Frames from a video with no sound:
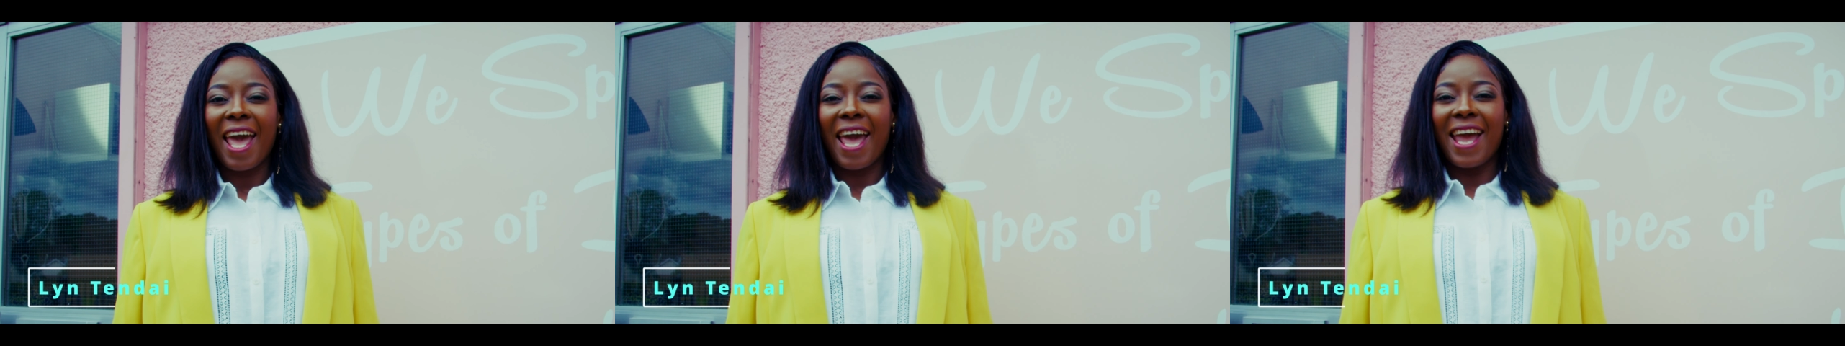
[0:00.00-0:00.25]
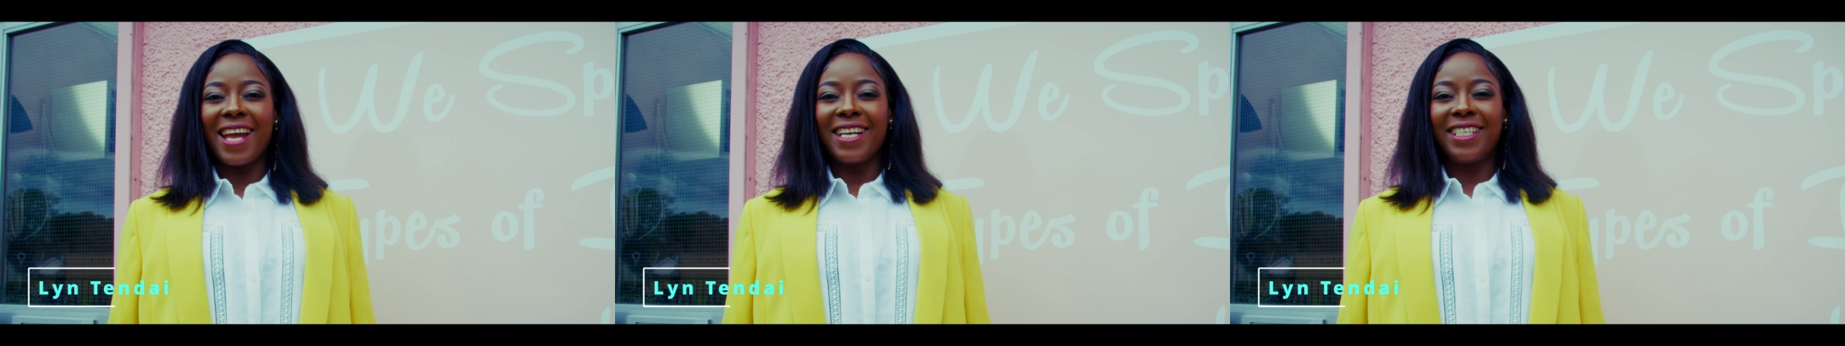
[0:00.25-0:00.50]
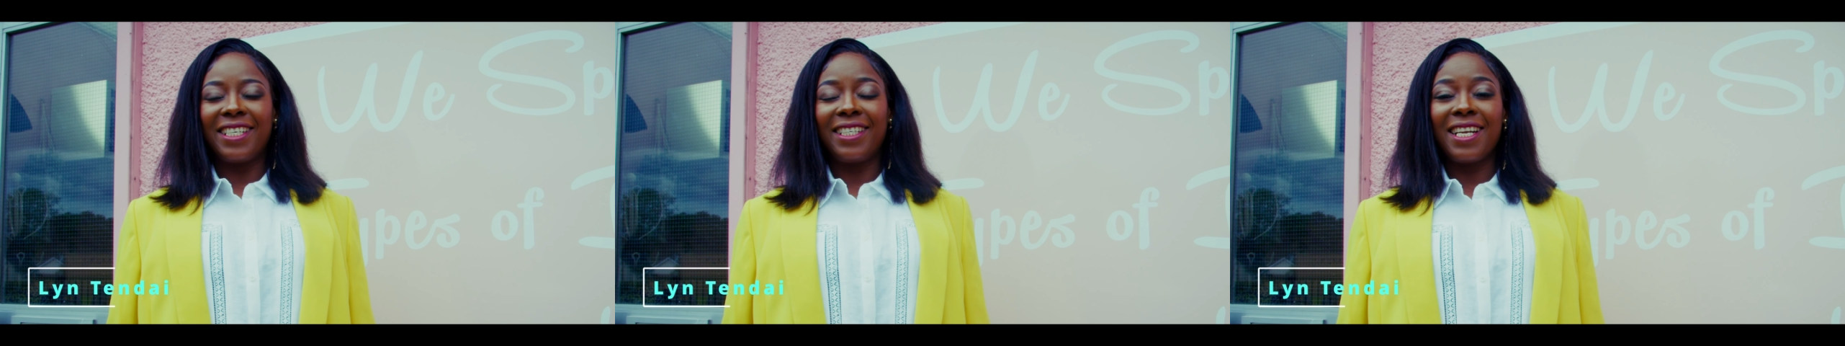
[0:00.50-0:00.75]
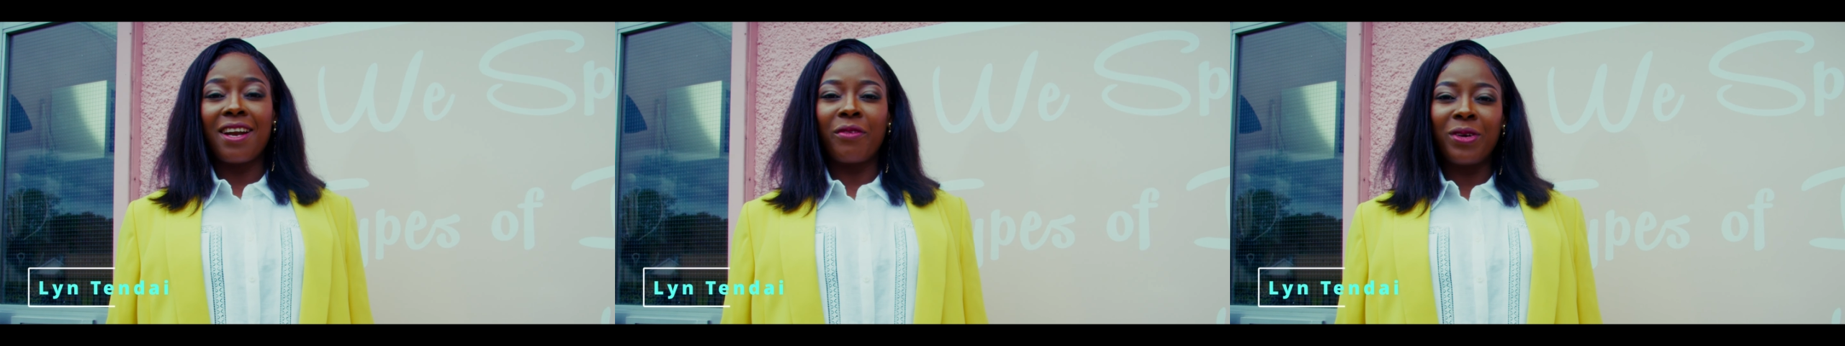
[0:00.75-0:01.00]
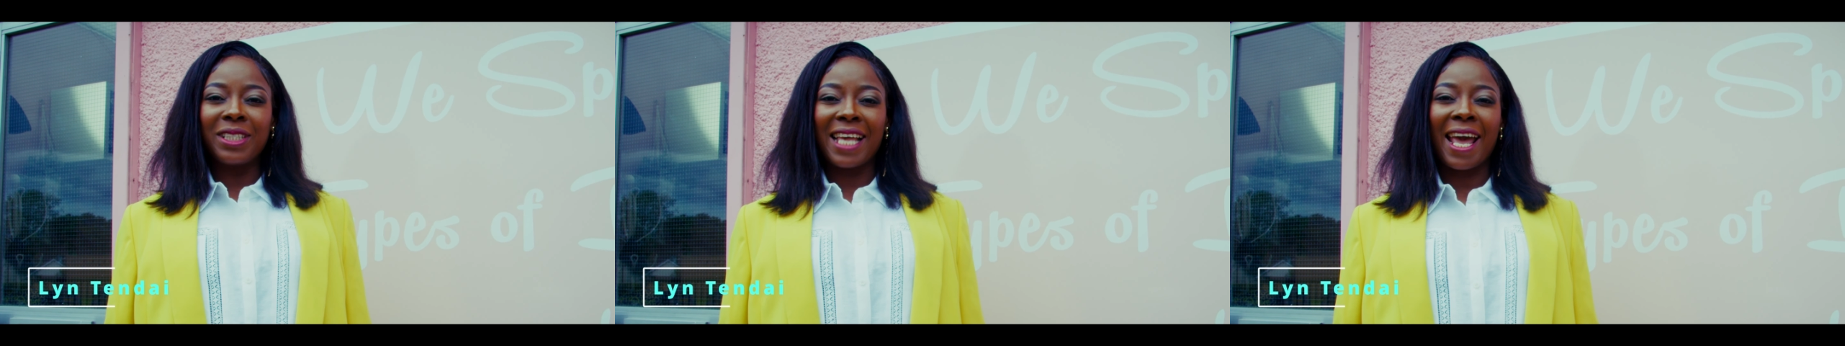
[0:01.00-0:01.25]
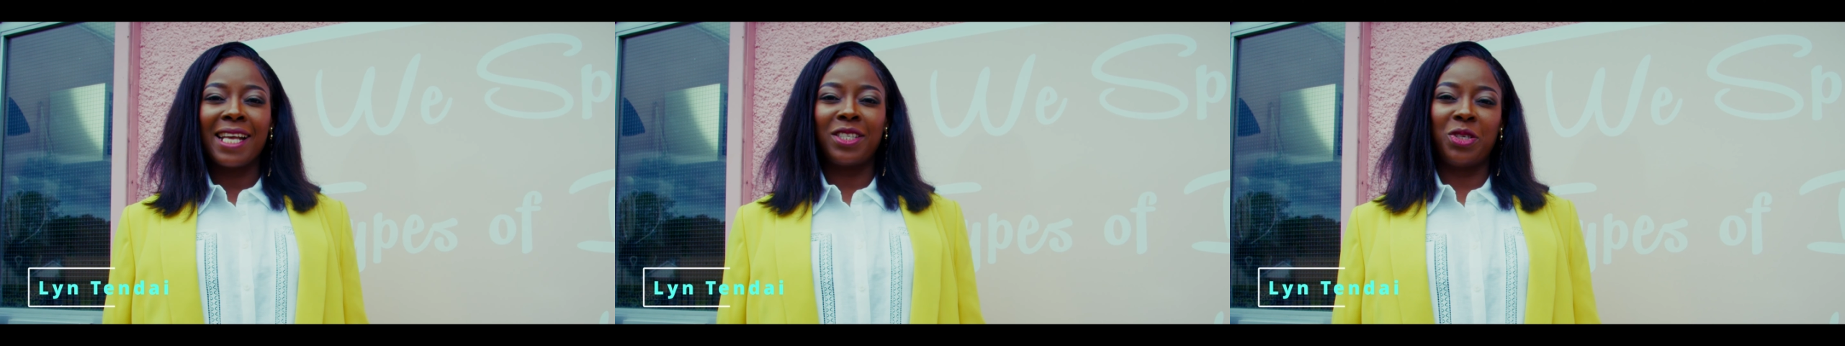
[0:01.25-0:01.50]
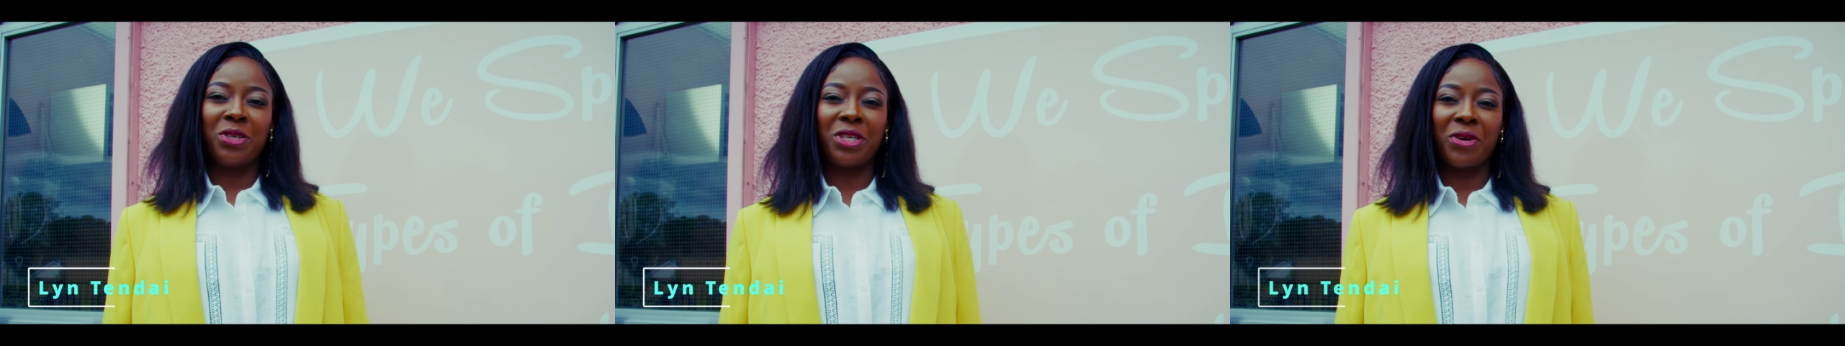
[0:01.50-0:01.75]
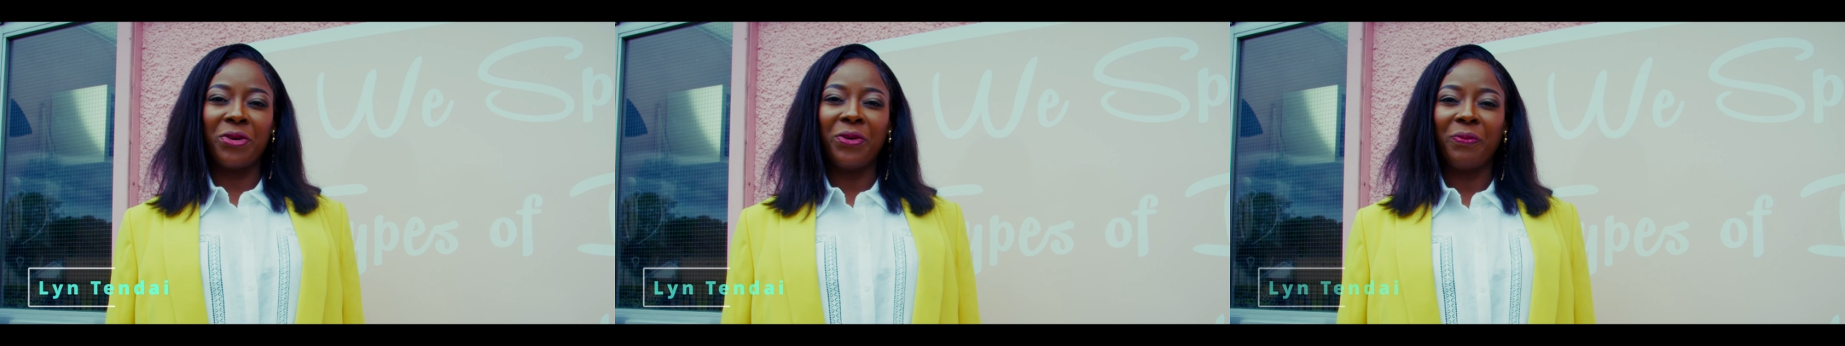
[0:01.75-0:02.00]
And Tina Rose Hair
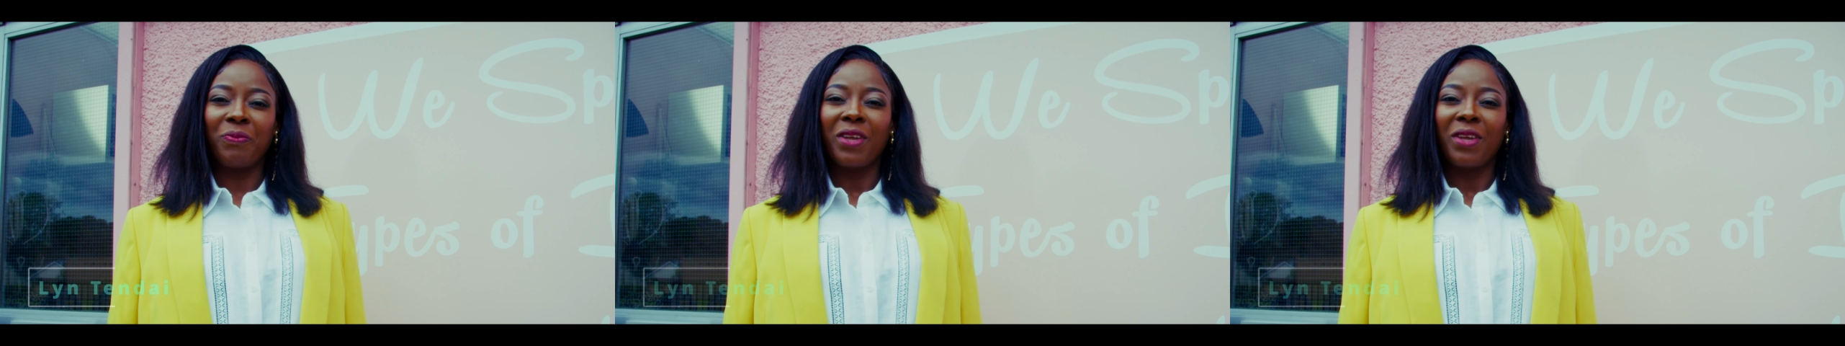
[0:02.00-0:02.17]
Studio